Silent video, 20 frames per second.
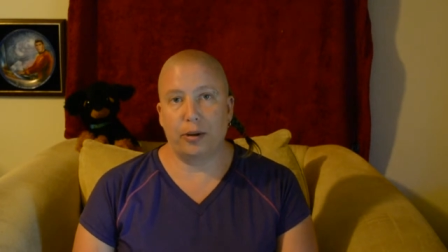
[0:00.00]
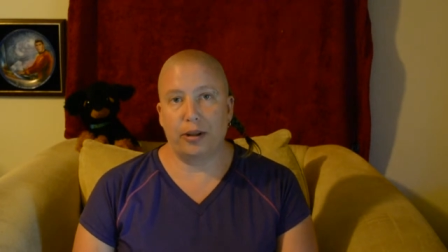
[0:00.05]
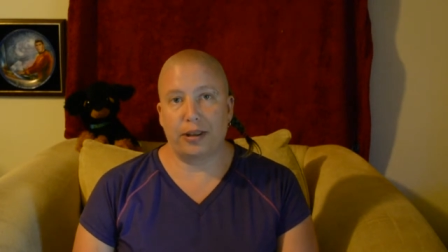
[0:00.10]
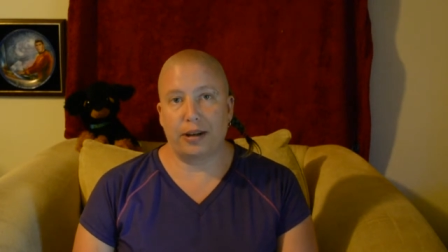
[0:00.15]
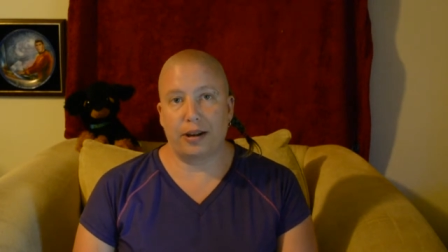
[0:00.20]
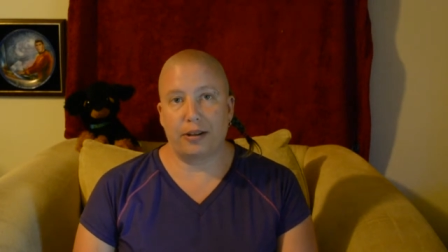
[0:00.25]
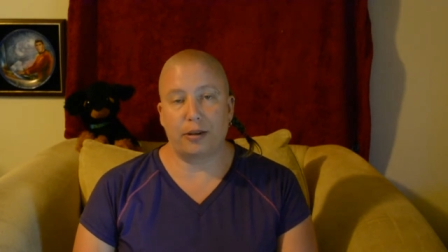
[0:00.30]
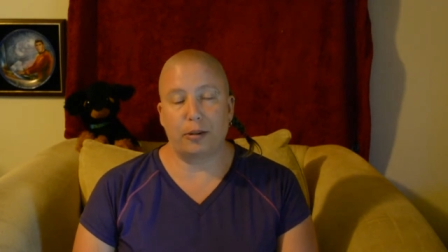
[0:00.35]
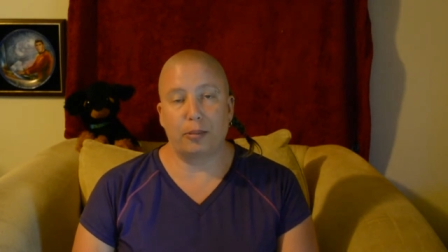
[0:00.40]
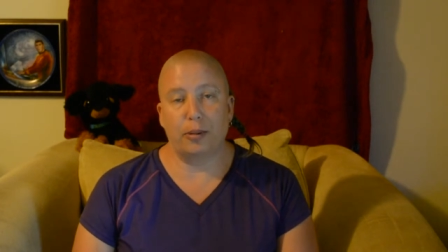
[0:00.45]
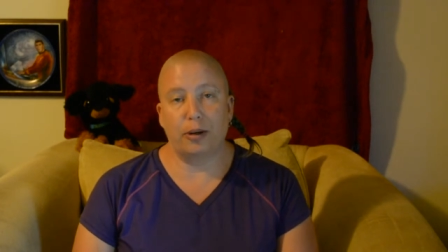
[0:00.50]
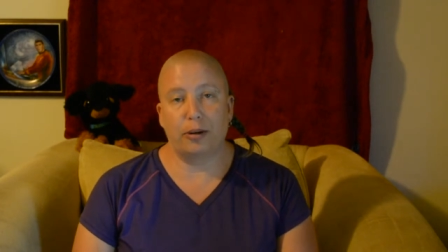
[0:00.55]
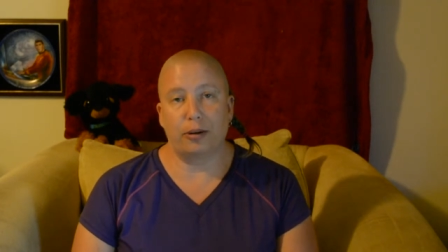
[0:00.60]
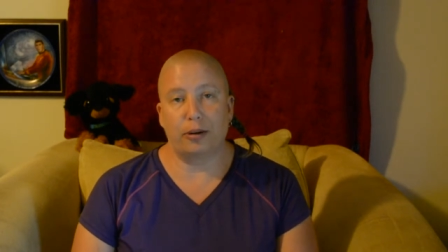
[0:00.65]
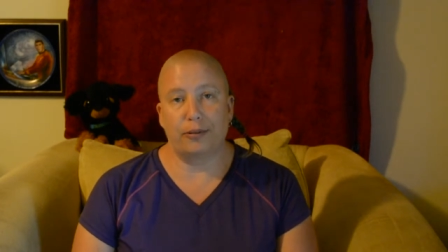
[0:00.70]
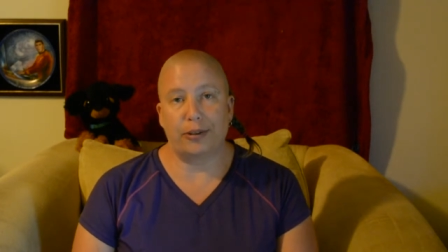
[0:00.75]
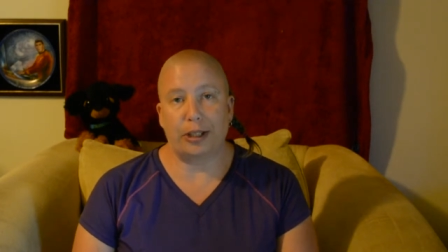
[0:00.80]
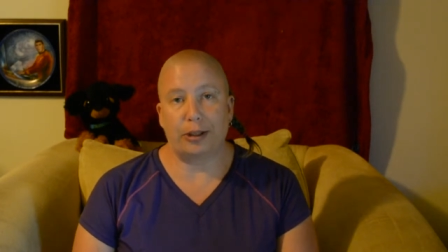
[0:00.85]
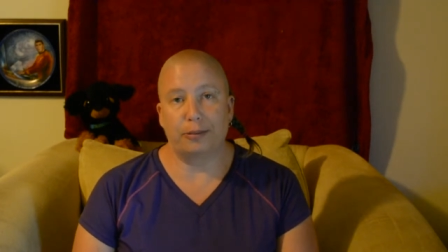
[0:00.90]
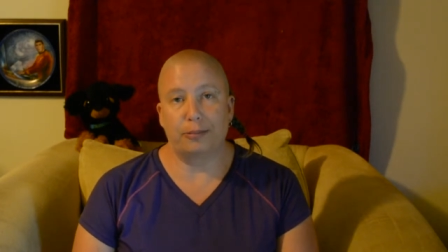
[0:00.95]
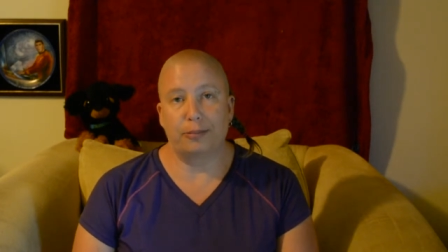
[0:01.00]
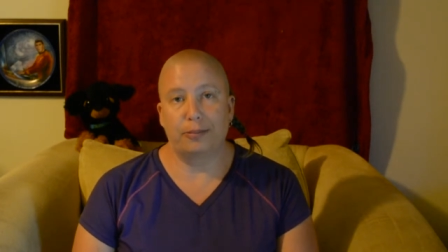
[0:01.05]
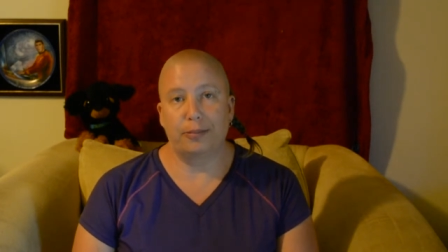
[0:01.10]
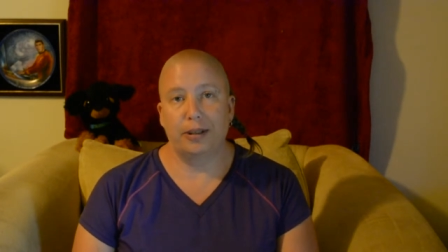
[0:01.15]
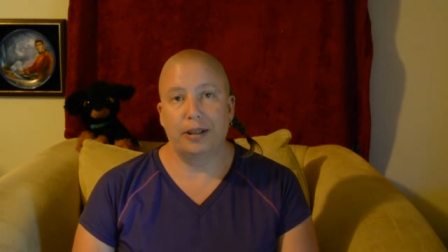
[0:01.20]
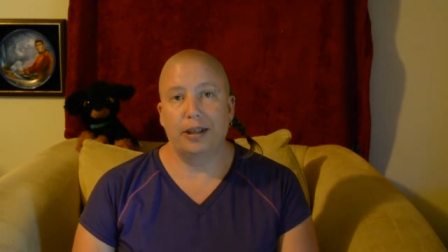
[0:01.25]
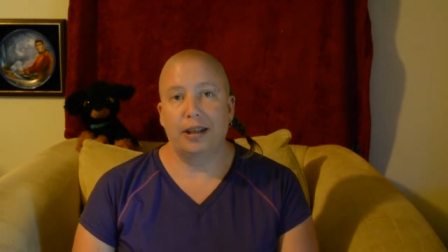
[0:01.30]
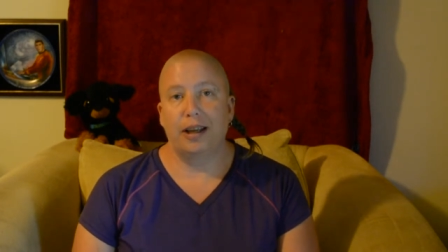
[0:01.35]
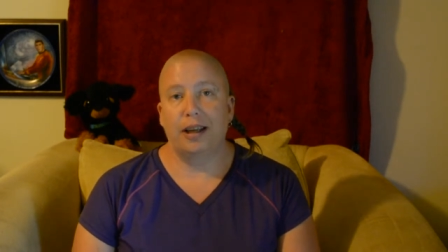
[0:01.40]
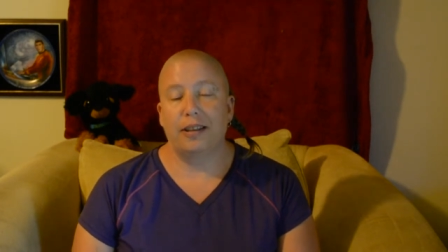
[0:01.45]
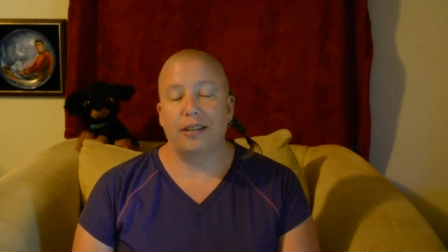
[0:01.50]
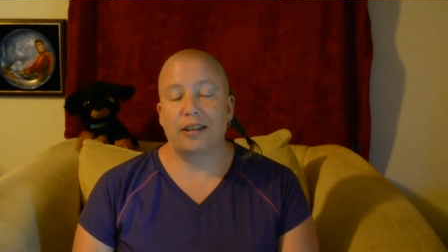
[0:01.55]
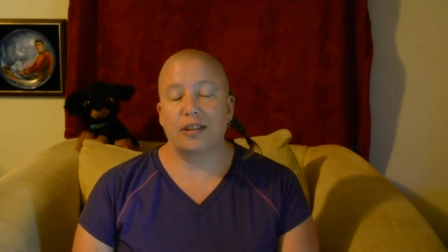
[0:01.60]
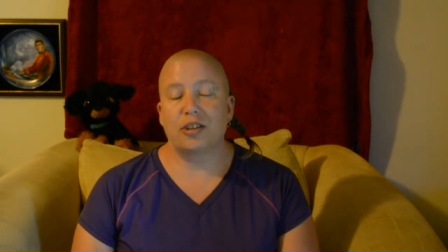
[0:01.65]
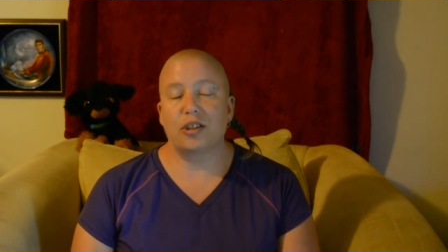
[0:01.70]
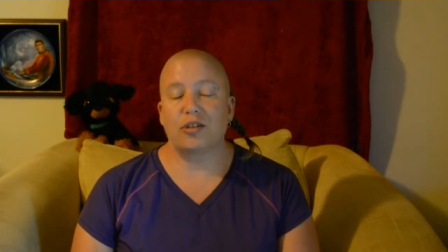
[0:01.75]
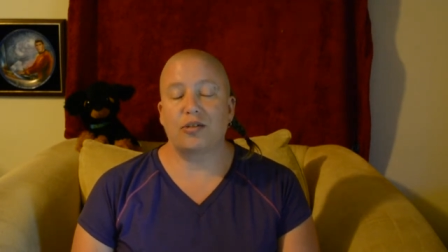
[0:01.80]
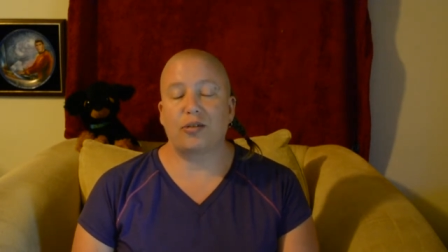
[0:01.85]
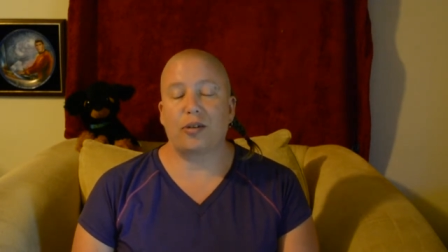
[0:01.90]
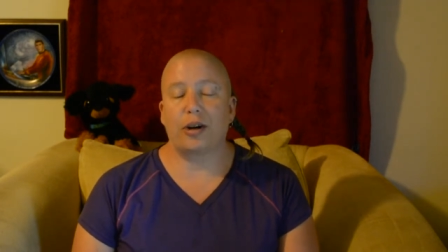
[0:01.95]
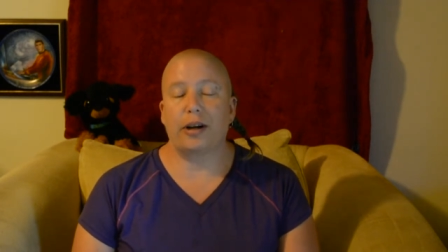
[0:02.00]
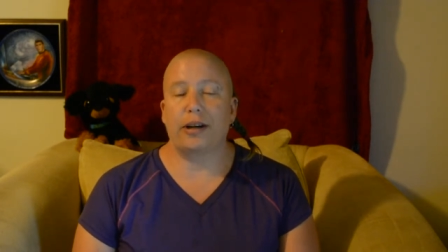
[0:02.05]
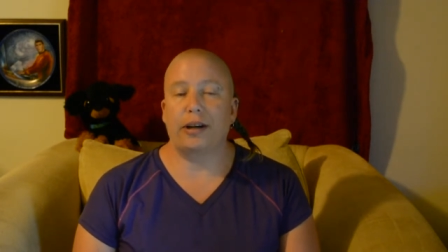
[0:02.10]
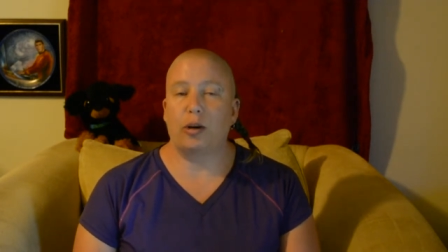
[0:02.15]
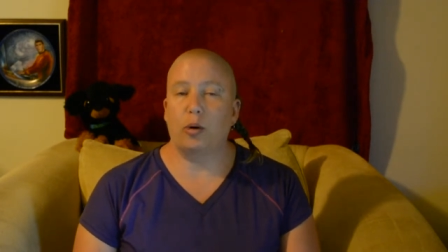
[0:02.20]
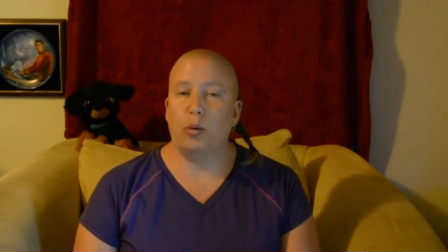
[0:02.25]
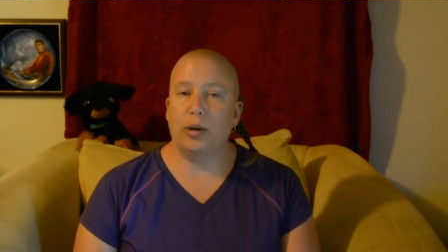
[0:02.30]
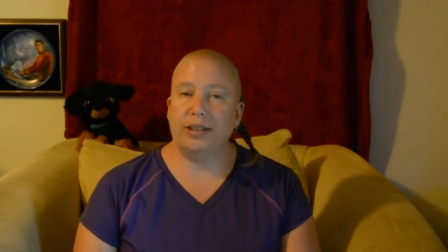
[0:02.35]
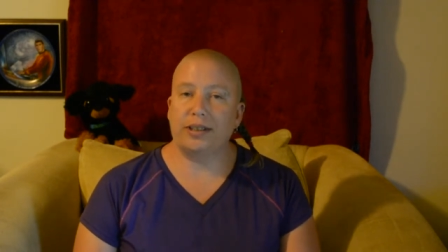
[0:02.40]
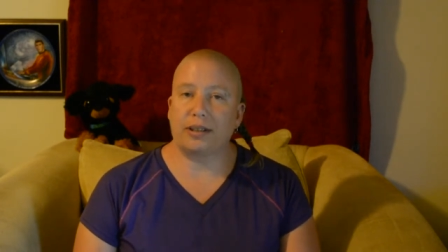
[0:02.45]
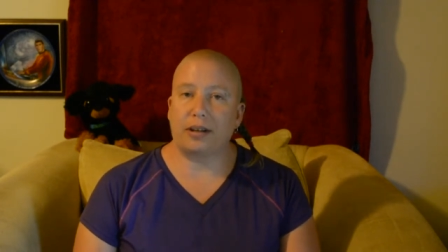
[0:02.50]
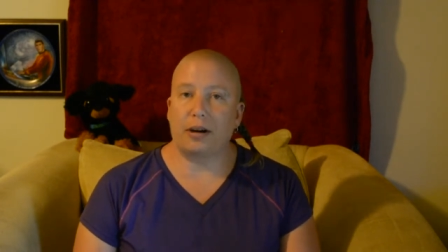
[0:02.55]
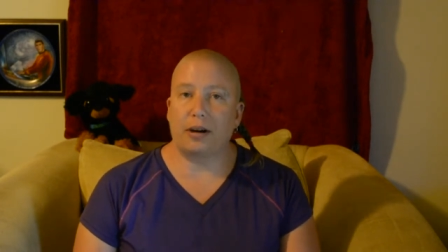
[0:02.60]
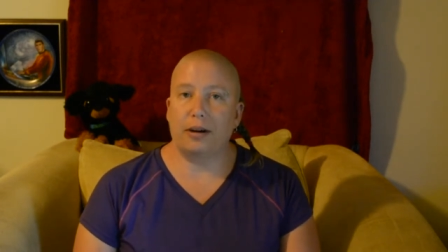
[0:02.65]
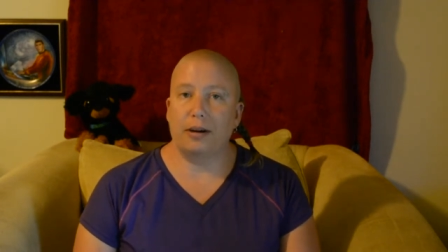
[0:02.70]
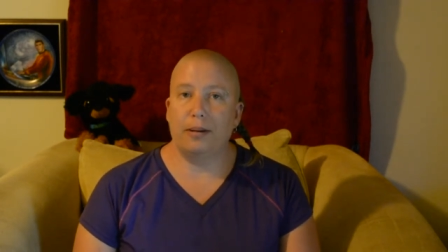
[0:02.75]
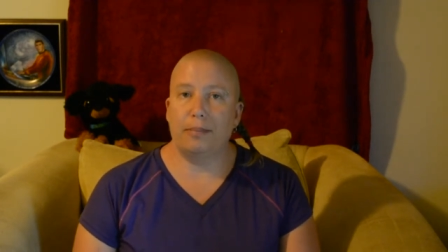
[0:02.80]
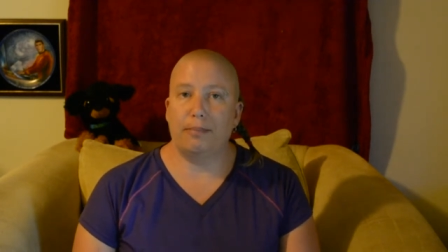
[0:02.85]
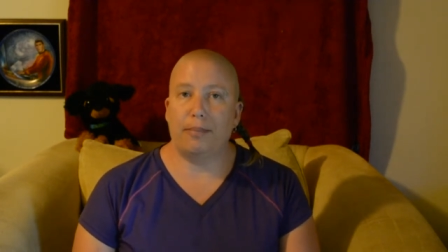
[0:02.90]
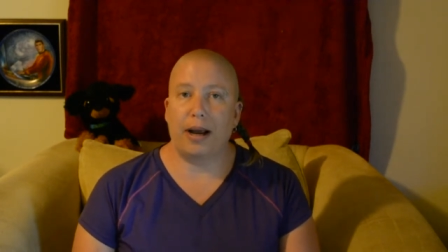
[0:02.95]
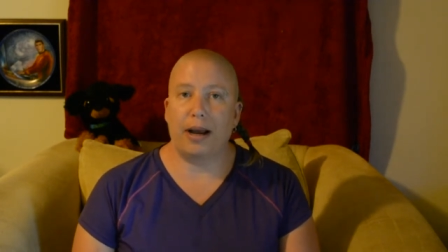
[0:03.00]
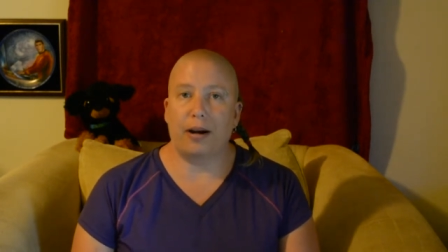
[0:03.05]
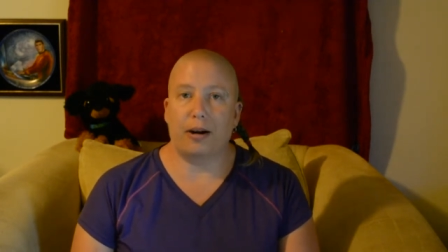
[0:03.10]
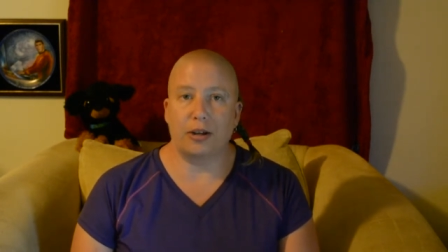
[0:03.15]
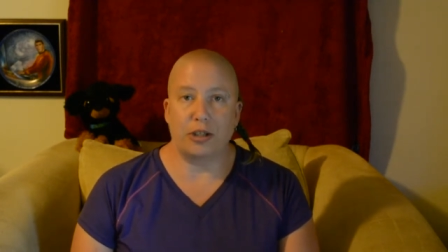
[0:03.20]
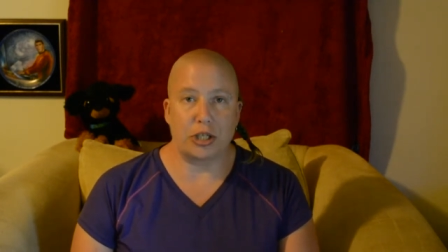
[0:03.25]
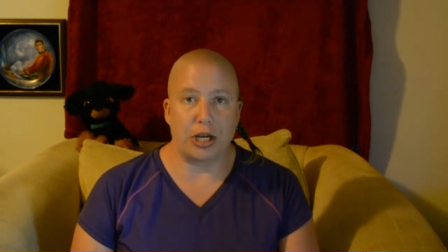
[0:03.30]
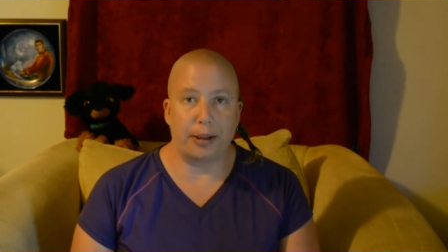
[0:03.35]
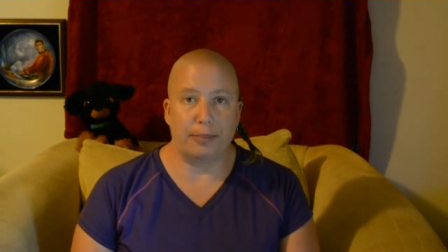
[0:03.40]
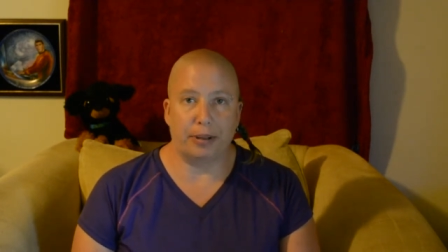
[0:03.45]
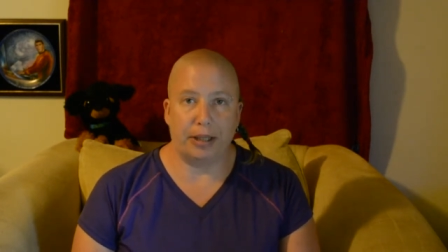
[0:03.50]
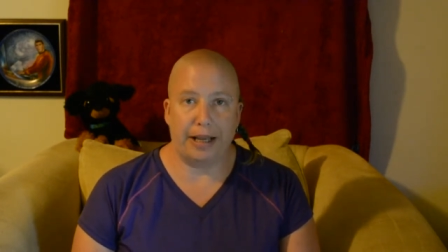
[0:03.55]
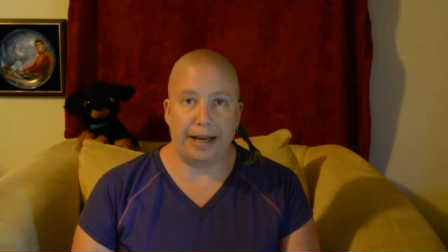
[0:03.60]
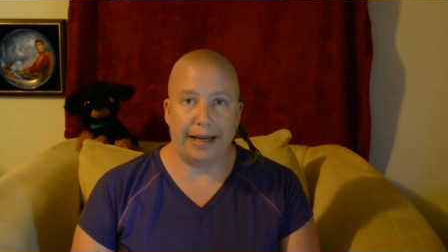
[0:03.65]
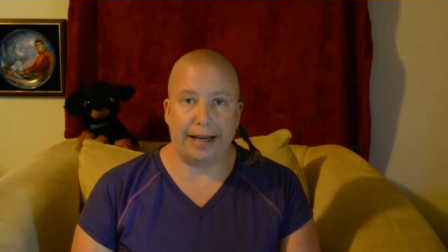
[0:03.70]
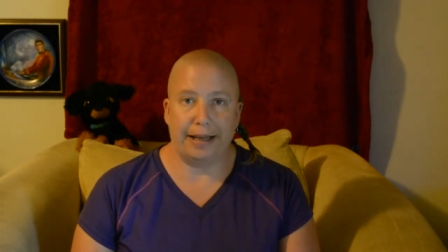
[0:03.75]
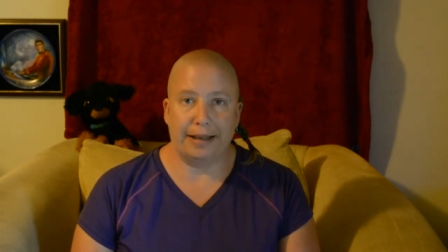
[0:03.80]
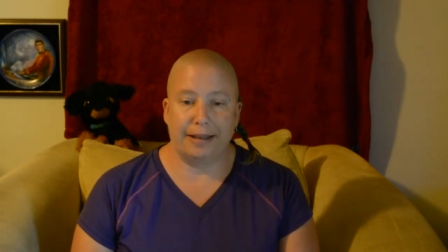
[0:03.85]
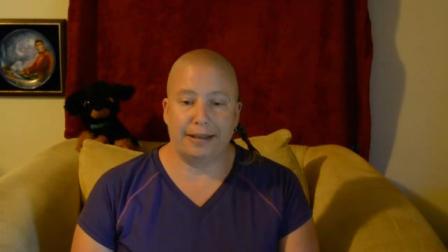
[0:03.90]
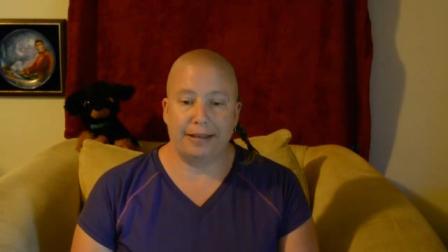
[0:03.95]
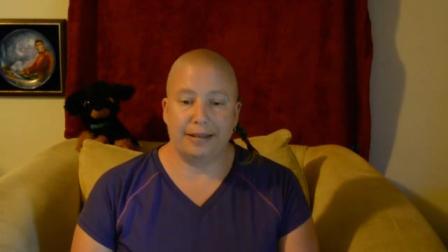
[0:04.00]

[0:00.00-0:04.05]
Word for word: with another book review. This is for Inquisitor by R.J. Blain.